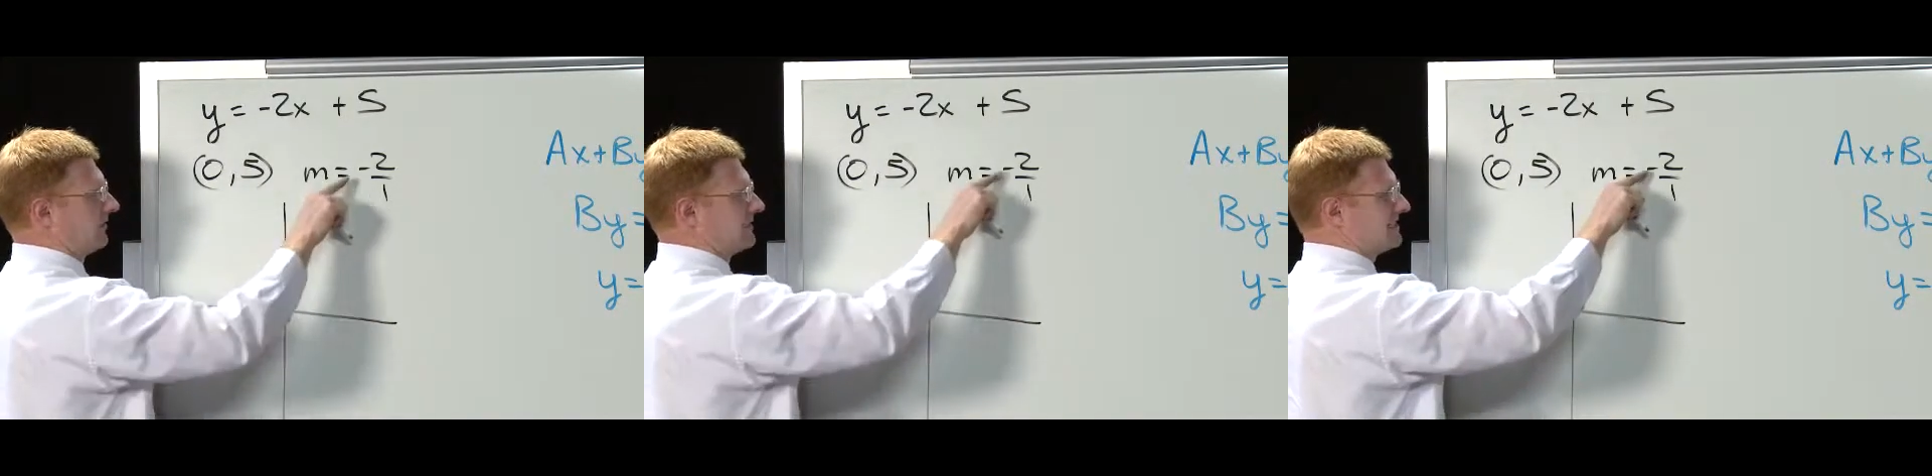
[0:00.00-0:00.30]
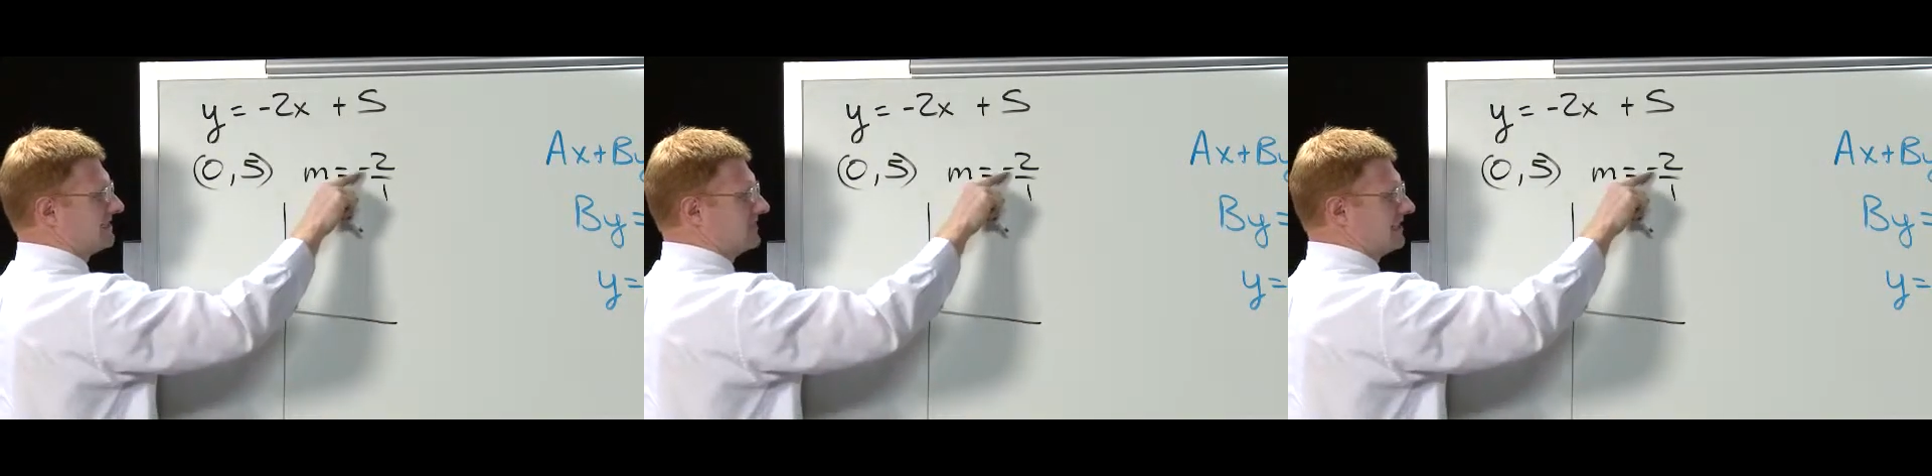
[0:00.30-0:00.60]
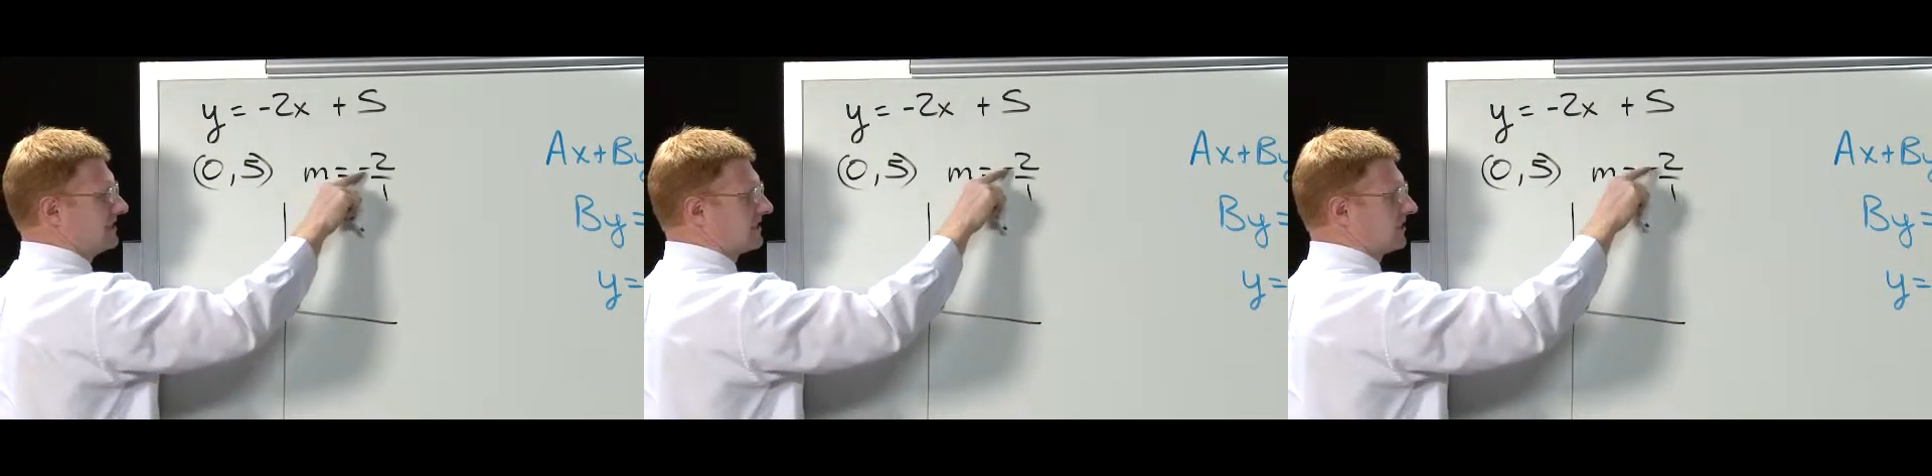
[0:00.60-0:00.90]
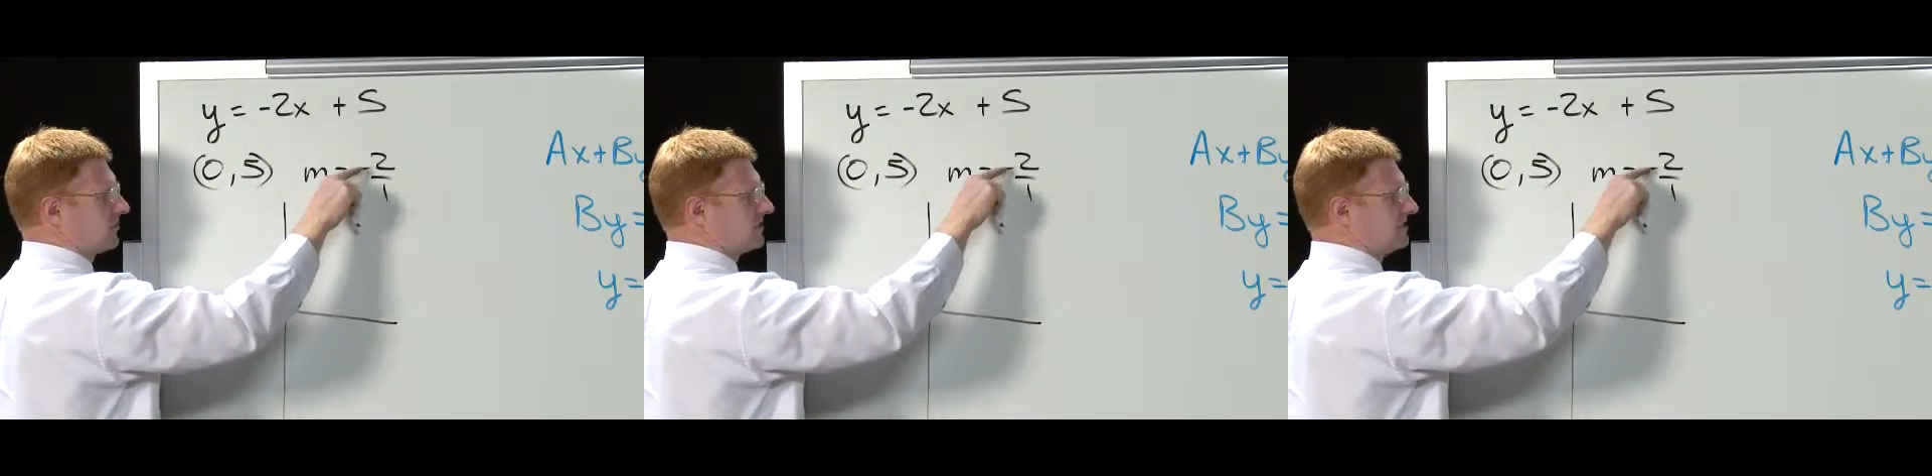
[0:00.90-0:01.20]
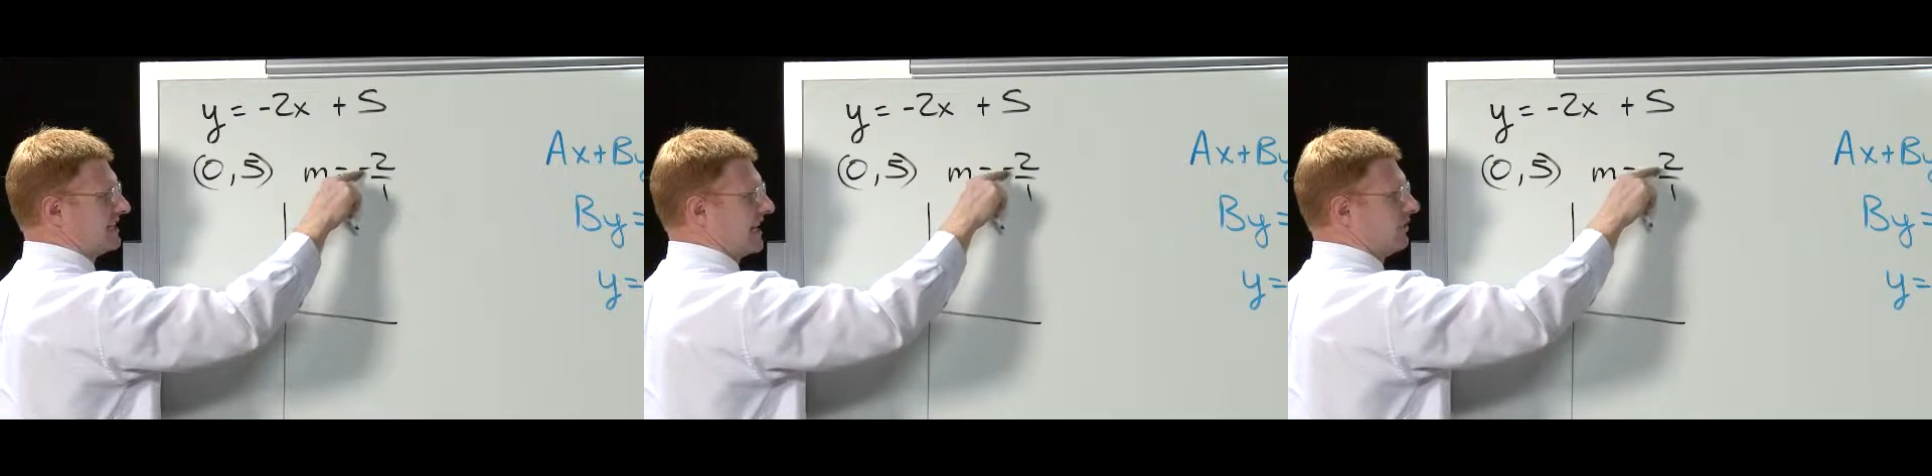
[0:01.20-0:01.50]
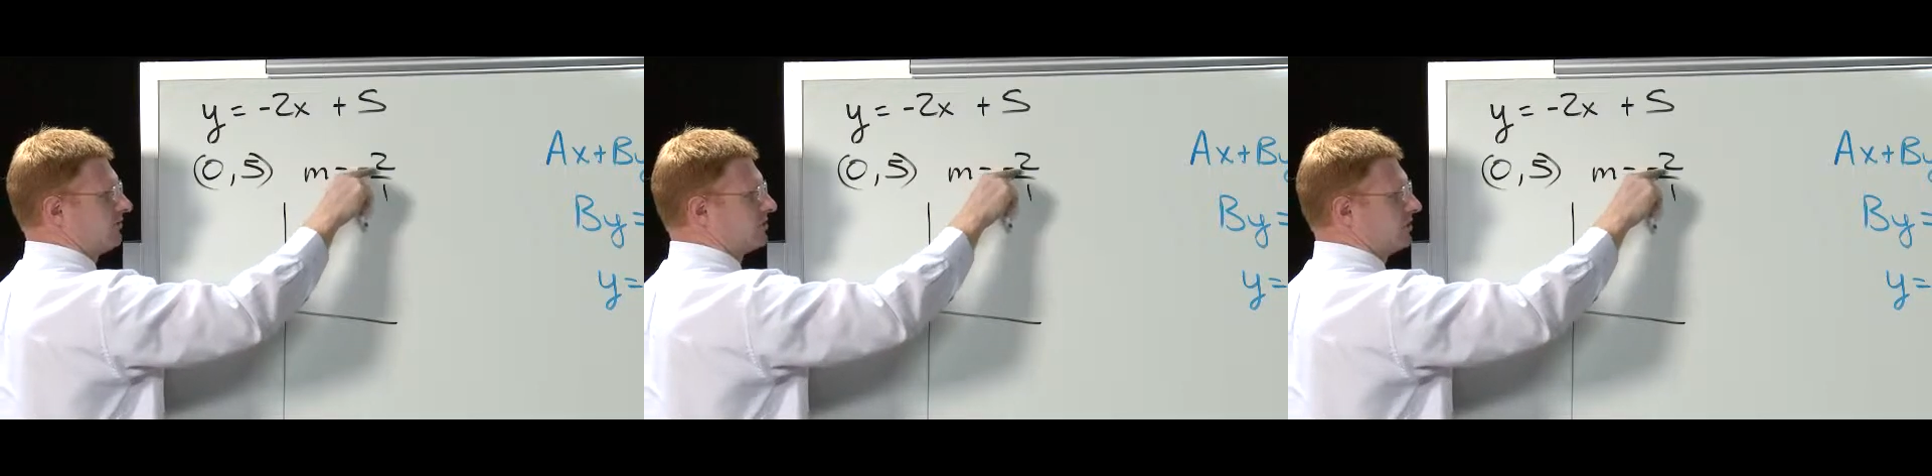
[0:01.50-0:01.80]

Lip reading: this means it goes down